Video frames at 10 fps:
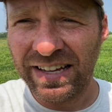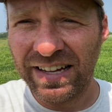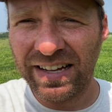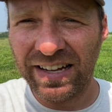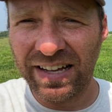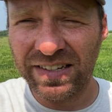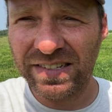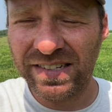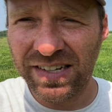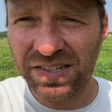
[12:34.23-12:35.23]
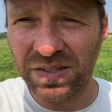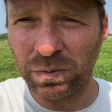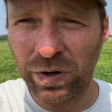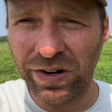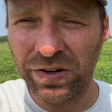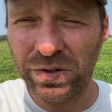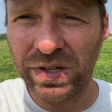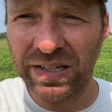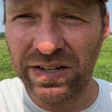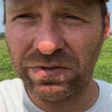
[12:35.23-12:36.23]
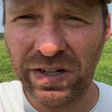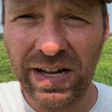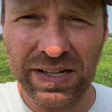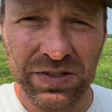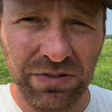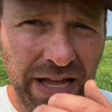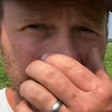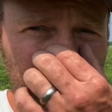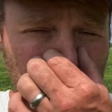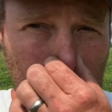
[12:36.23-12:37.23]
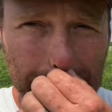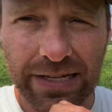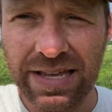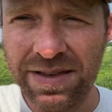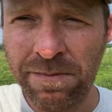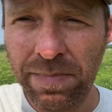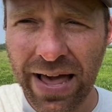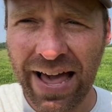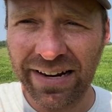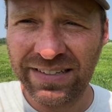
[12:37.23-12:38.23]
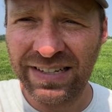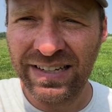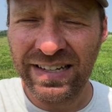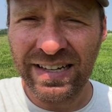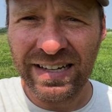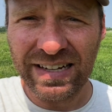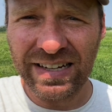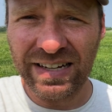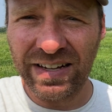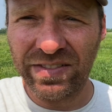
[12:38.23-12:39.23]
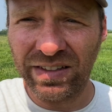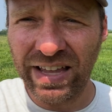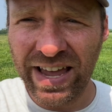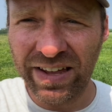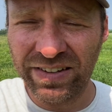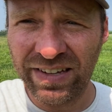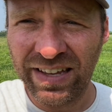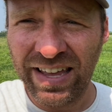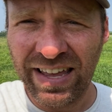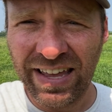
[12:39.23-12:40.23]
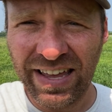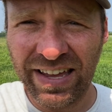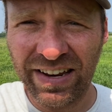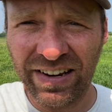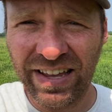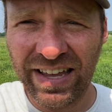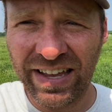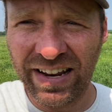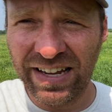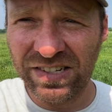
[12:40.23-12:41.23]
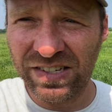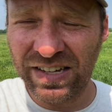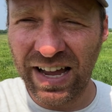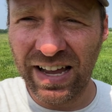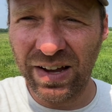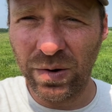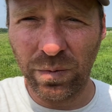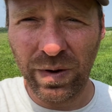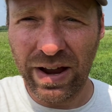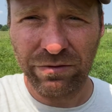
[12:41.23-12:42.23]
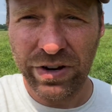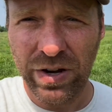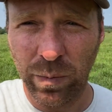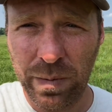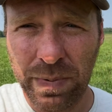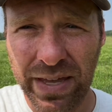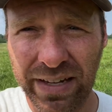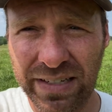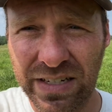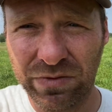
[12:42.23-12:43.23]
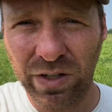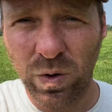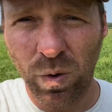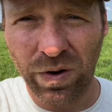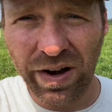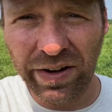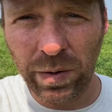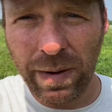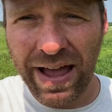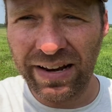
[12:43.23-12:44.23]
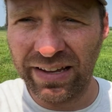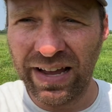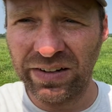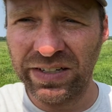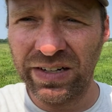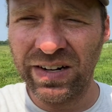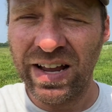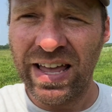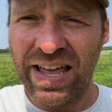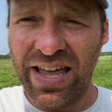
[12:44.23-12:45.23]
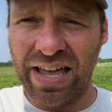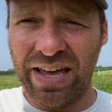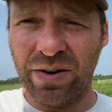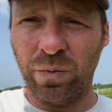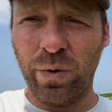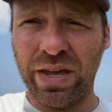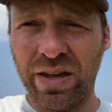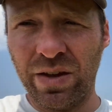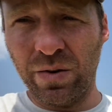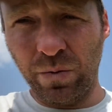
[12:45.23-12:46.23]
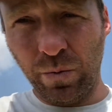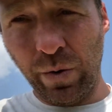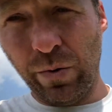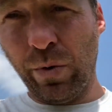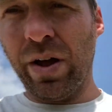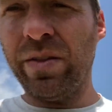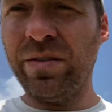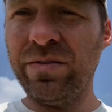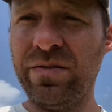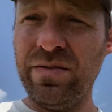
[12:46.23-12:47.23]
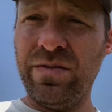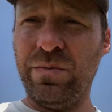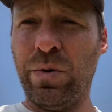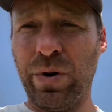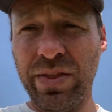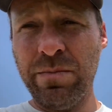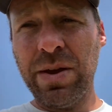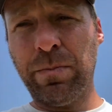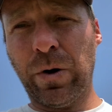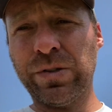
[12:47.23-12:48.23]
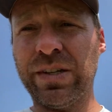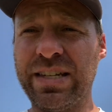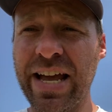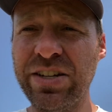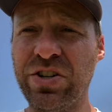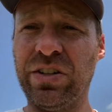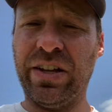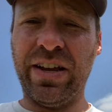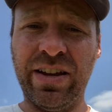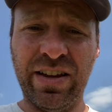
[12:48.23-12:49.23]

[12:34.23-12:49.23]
Uh, system where you're using different kinds of livestock to impact uh, the land. And and I just, I, every year we pick a different quarter acre paddock out here, and we we run we run the meat birds intentionally,